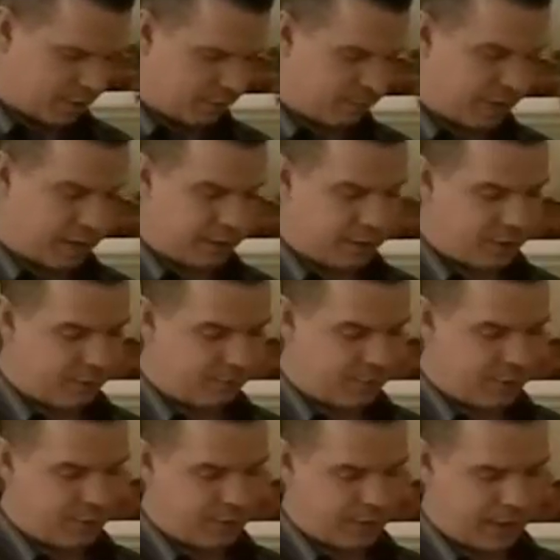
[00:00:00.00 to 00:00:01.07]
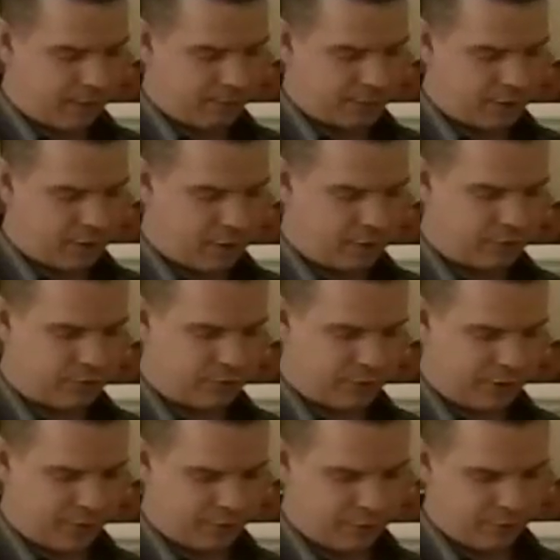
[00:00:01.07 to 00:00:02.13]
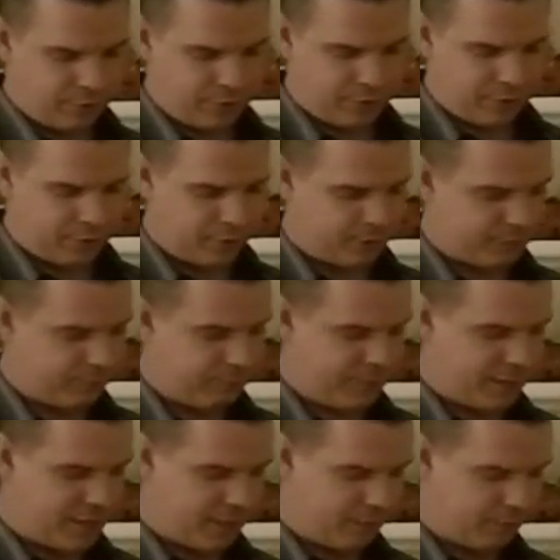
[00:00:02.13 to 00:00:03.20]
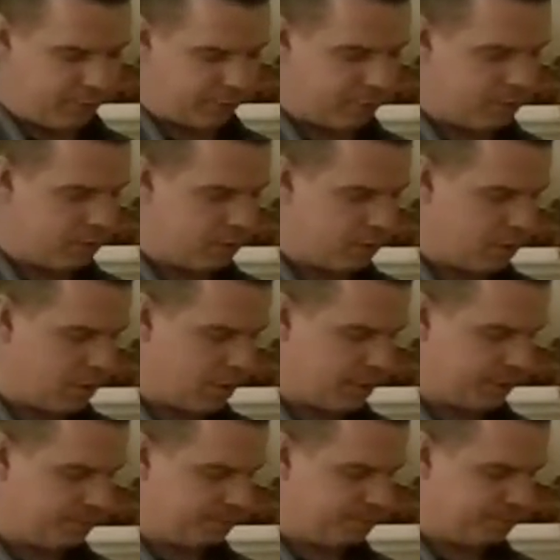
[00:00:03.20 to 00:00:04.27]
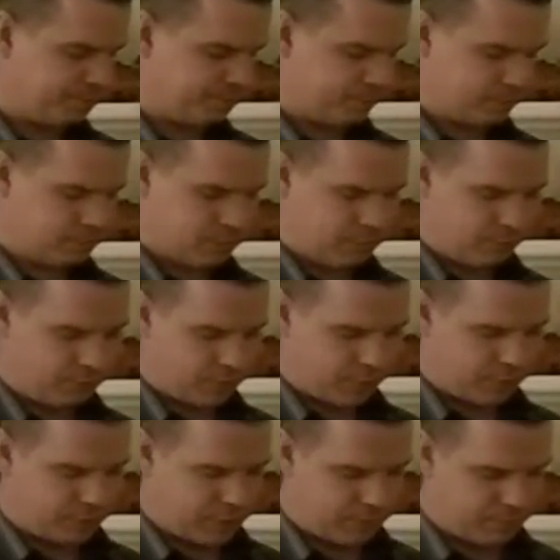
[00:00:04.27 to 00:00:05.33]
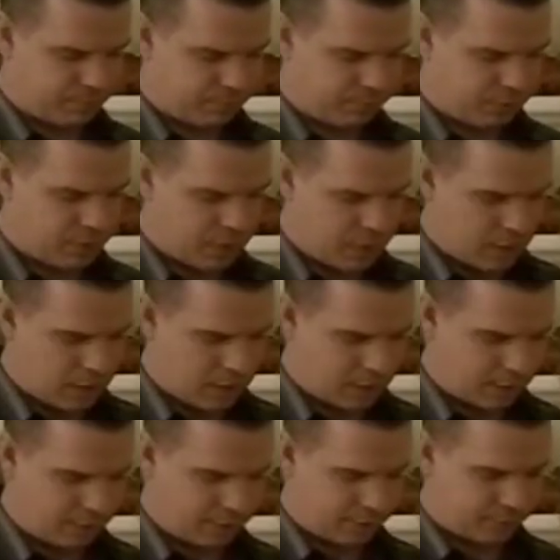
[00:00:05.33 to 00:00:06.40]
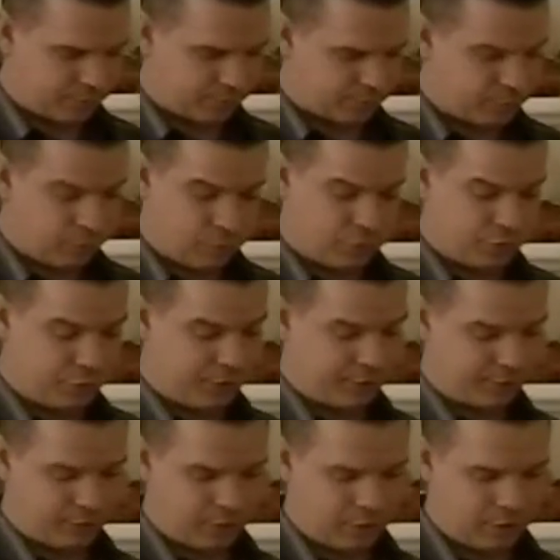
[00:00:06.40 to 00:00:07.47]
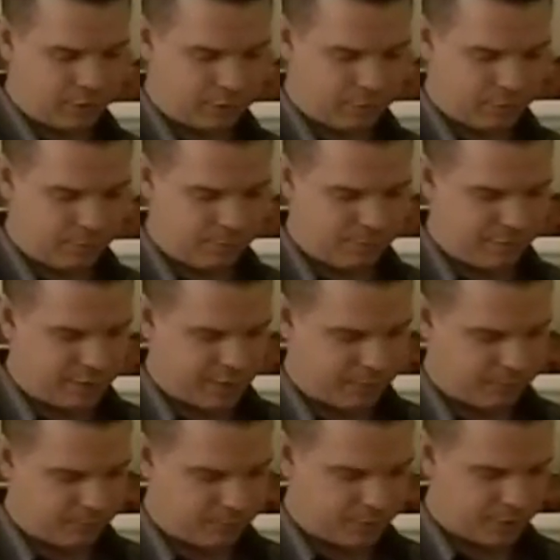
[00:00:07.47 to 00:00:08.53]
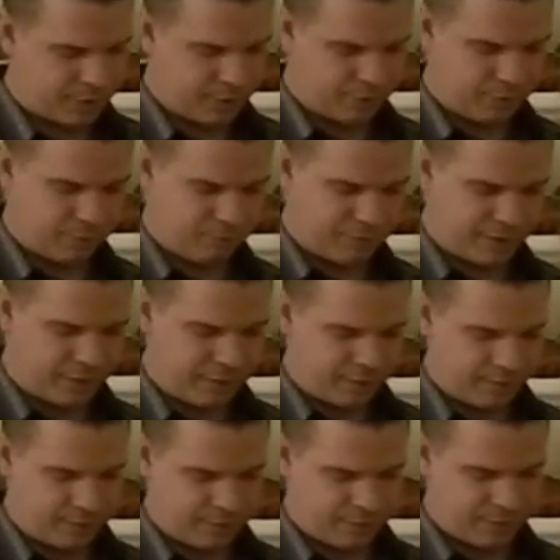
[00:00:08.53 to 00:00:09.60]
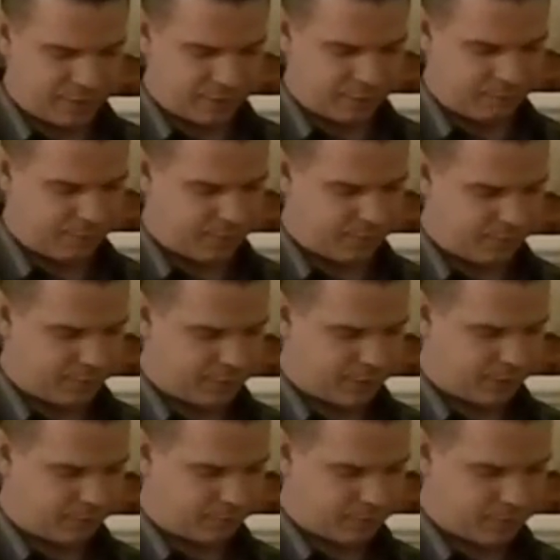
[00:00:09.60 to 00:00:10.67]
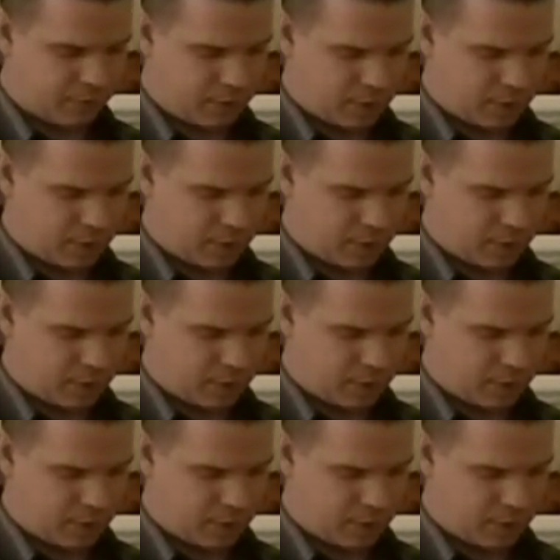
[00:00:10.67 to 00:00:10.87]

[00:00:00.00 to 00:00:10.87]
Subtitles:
Violence in video games can also lead to aggressive behavior. For example, school shootings are also to be blamed for kids who play violent video games.